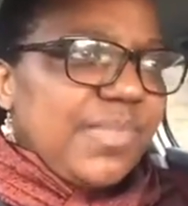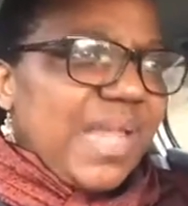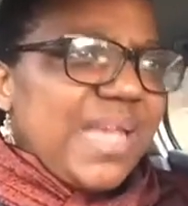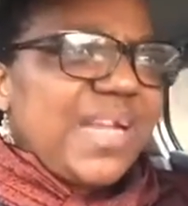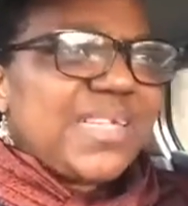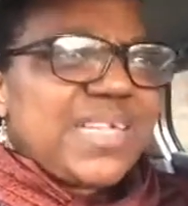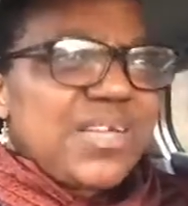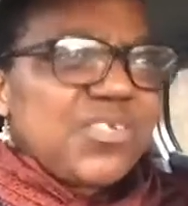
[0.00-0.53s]

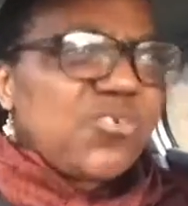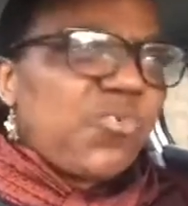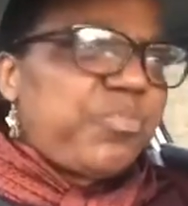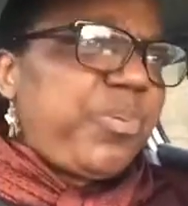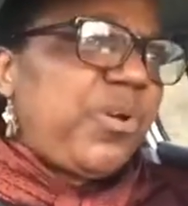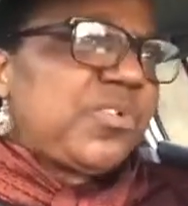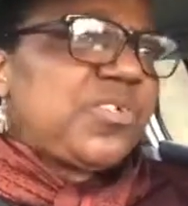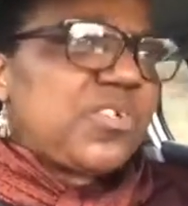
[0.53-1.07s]
And as I sort
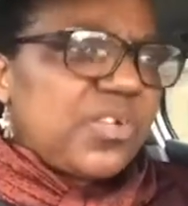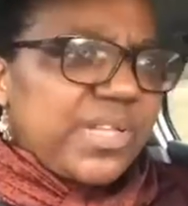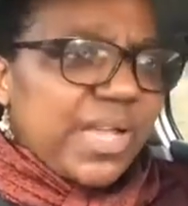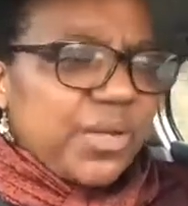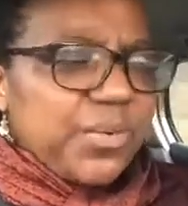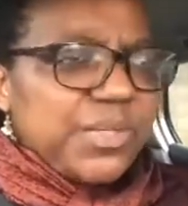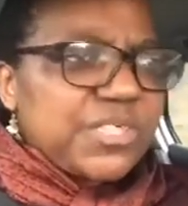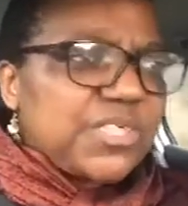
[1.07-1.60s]
of pondered on
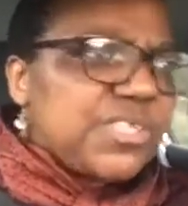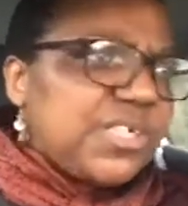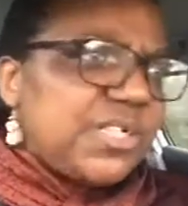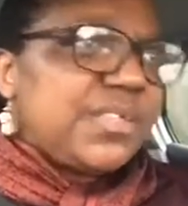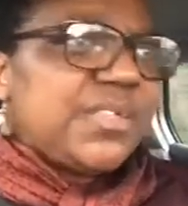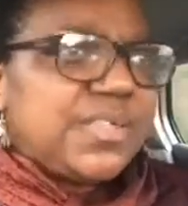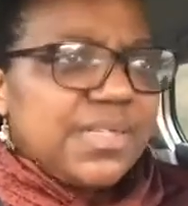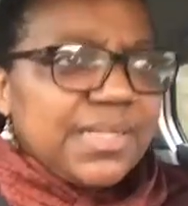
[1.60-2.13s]
that
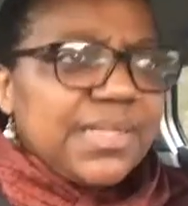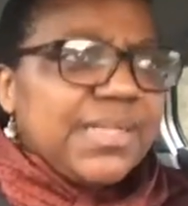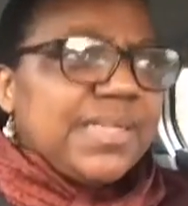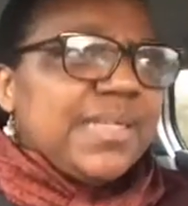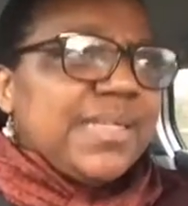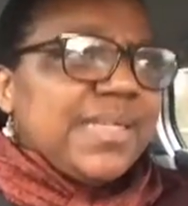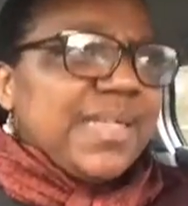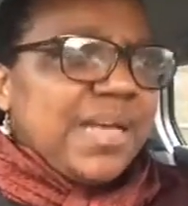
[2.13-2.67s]
question,
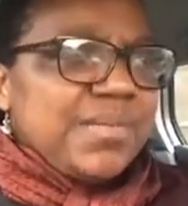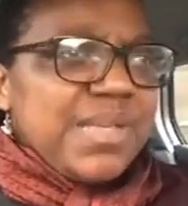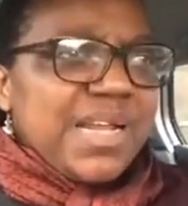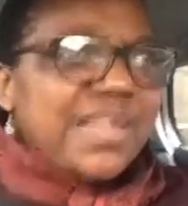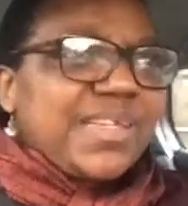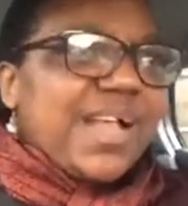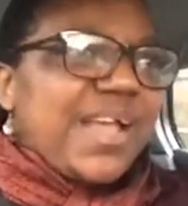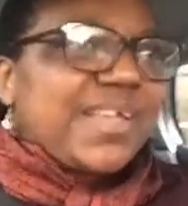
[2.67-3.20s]
I mean,
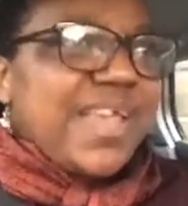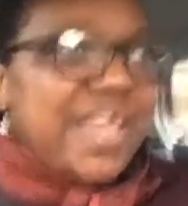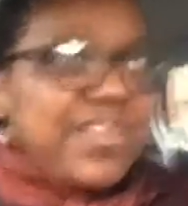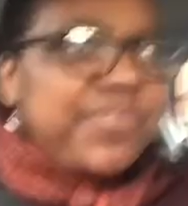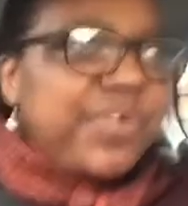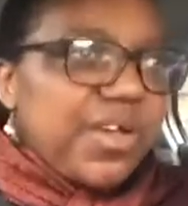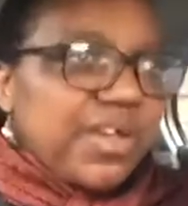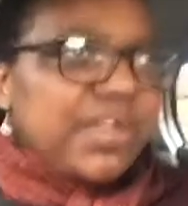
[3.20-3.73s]
I
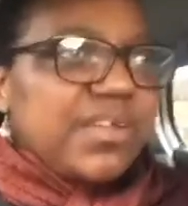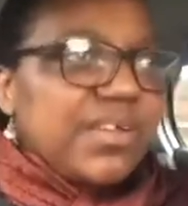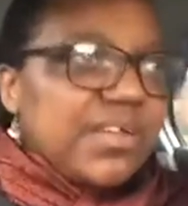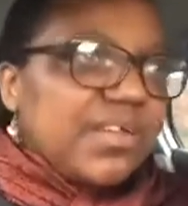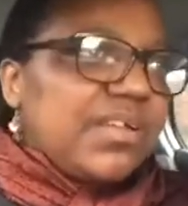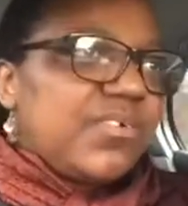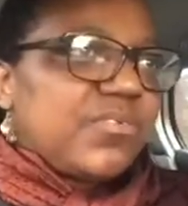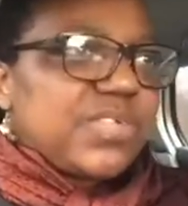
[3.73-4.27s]
gave her
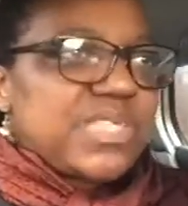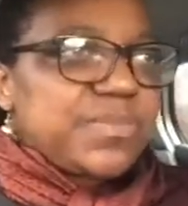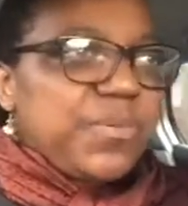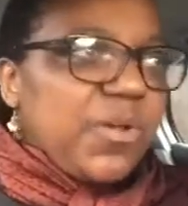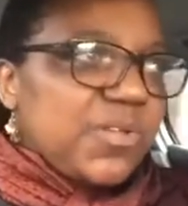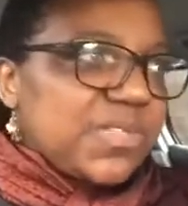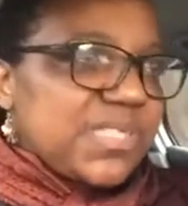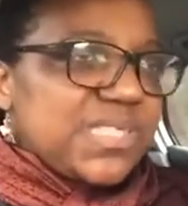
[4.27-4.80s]
a
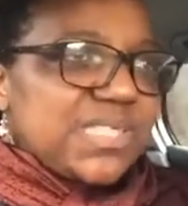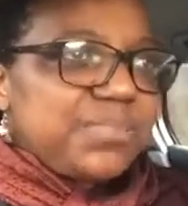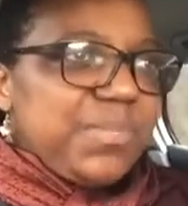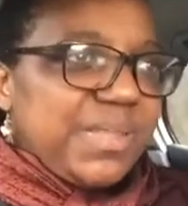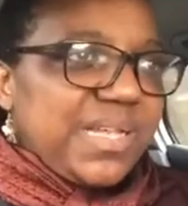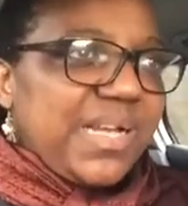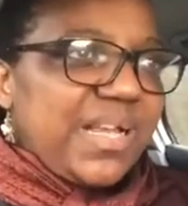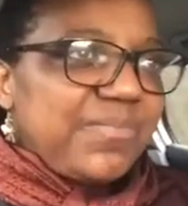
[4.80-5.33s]
response,
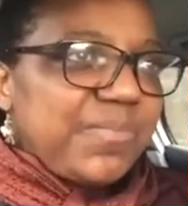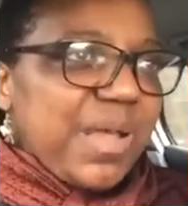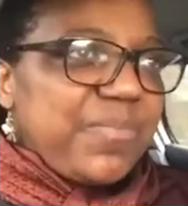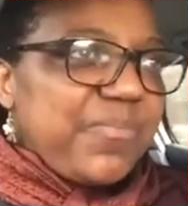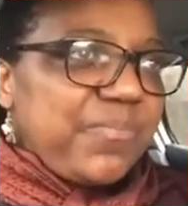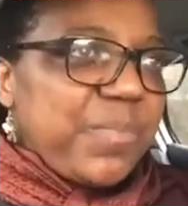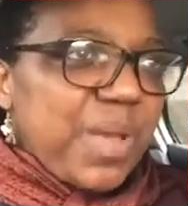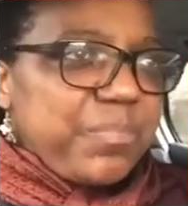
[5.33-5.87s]
but then I
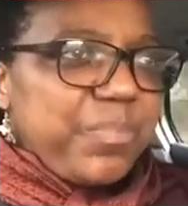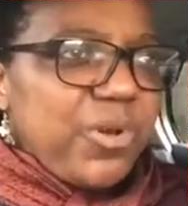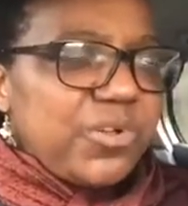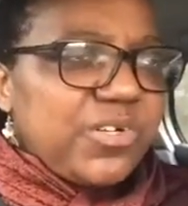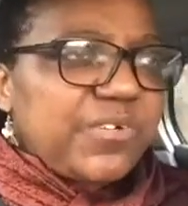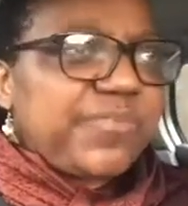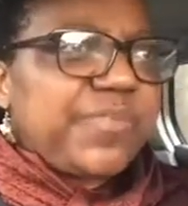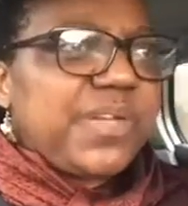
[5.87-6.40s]

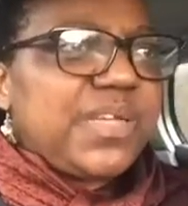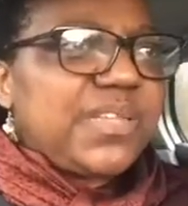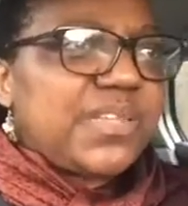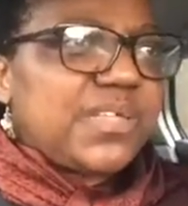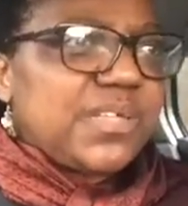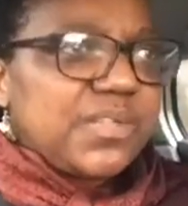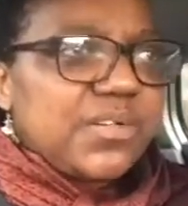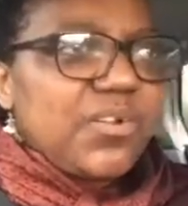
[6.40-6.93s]
pondered
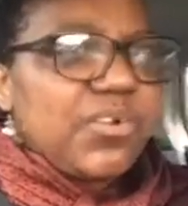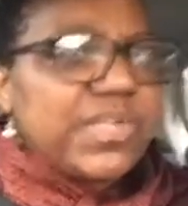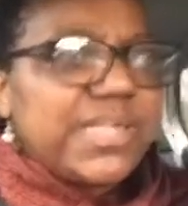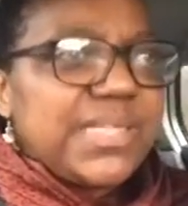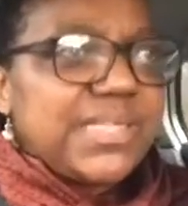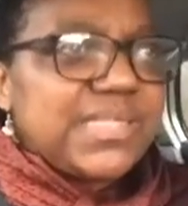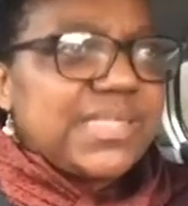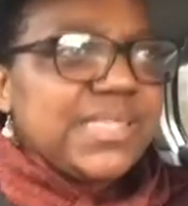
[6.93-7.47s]
further on
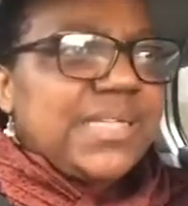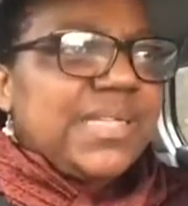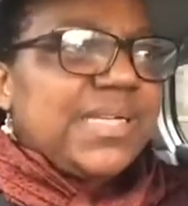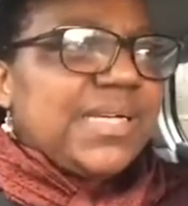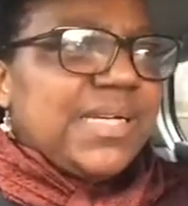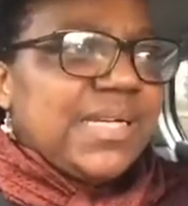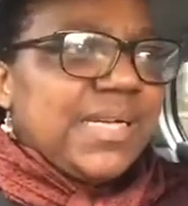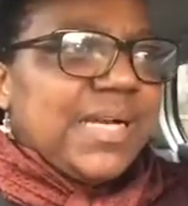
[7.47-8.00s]
it
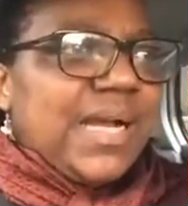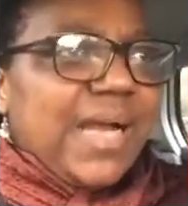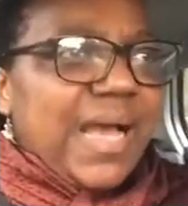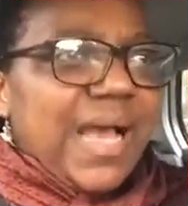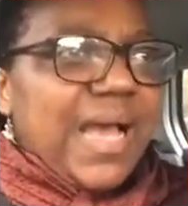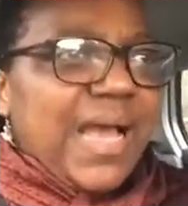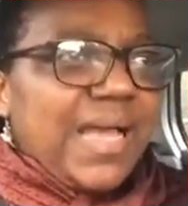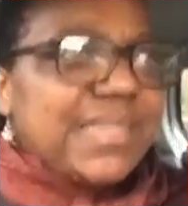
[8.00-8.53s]

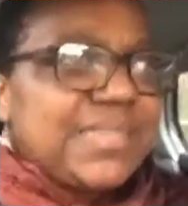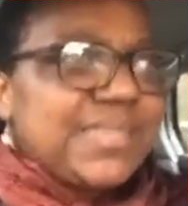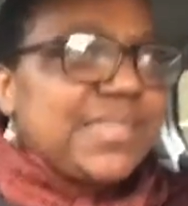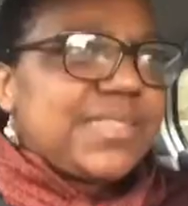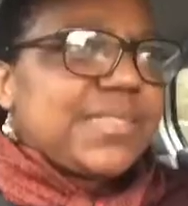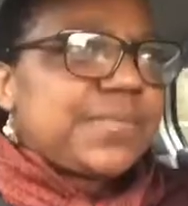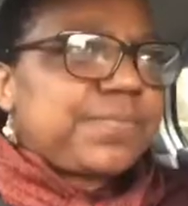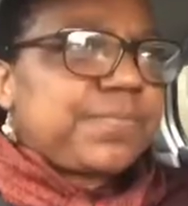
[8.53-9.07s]
and